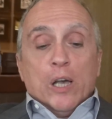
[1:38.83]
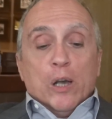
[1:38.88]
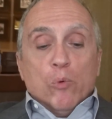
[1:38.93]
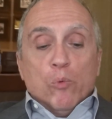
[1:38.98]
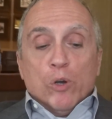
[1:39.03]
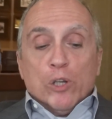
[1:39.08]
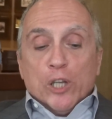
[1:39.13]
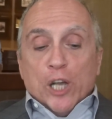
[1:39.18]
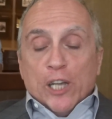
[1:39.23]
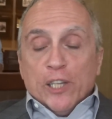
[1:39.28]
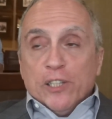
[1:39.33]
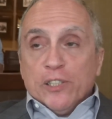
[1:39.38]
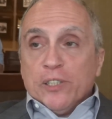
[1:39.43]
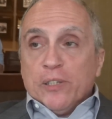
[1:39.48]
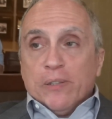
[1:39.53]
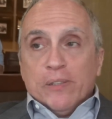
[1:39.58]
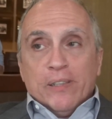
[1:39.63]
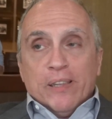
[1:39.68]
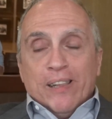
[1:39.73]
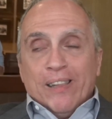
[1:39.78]
The
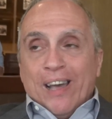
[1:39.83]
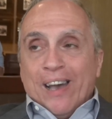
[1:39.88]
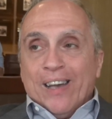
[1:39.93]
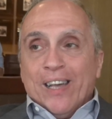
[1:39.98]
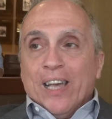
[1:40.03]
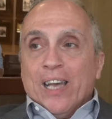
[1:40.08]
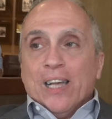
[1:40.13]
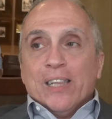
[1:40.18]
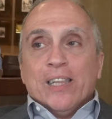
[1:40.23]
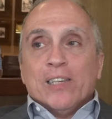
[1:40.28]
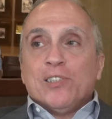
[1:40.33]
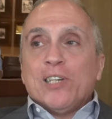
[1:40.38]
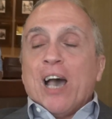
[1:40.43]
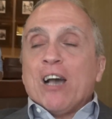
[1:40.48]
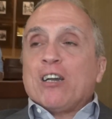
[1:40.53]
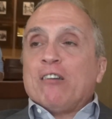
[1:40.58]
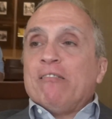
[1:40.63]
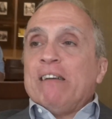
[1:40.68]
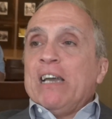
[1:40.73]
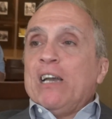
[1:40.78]

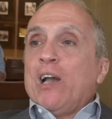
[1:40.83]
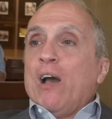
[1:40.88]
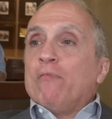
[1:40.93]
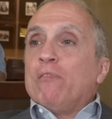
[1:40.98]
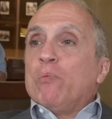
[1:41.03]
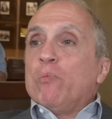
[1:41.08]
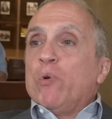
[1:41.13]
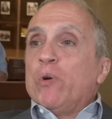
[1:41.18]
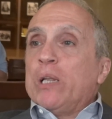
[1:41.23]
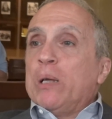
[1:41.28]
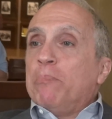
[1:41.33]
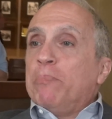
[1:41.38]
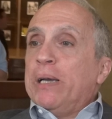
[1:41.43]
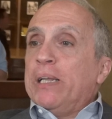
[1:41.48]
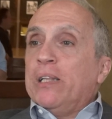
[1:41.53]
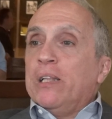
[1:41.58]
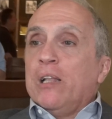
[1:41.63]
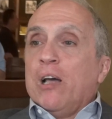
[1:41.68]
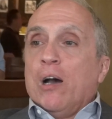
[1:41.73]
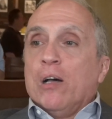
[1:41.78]
South Korean government would have been